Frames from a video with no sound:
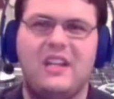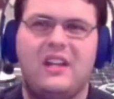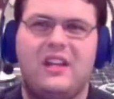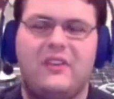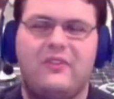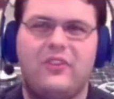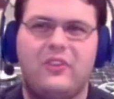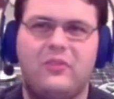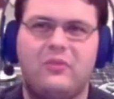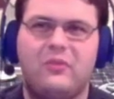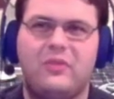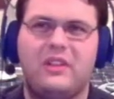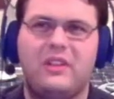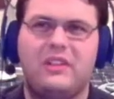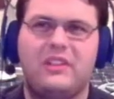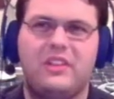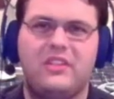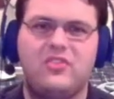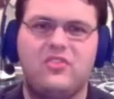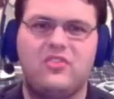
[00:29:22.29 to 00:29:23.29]
for
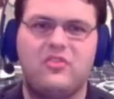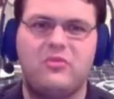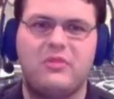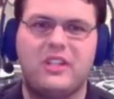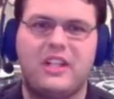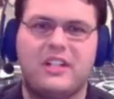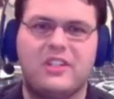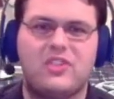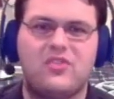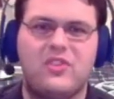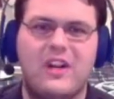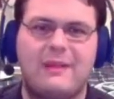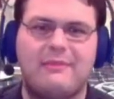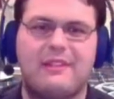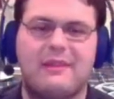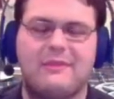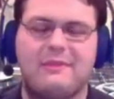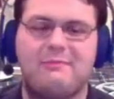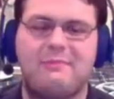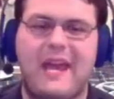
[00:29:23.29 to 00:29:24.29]
when the Druidon tribe
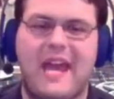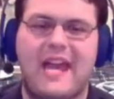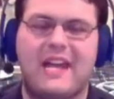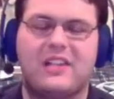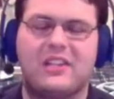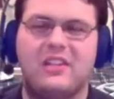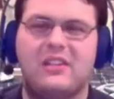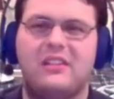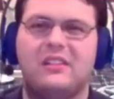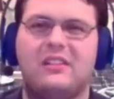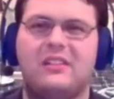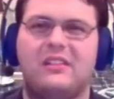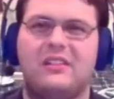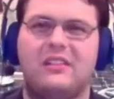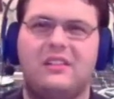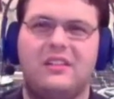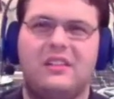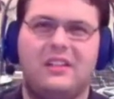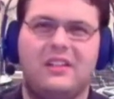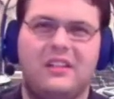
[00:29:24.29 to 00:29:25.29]
comes back.
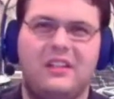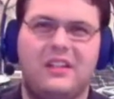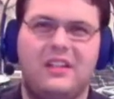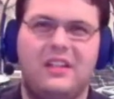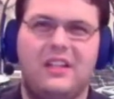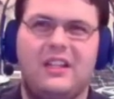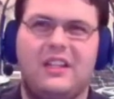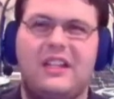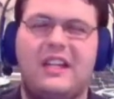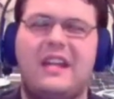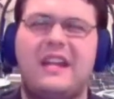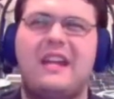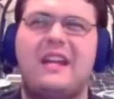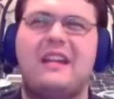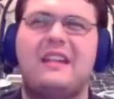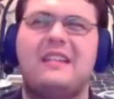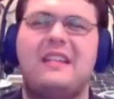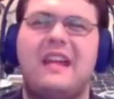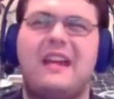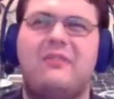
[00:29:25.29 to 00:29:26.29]

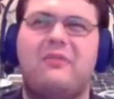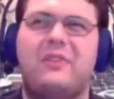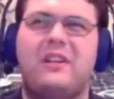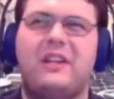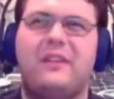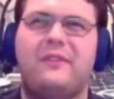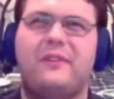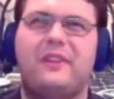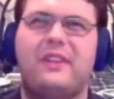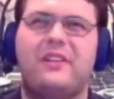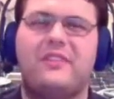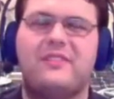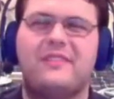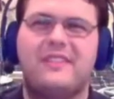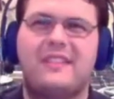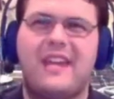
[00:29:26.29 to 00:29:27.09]
And yeah, whenever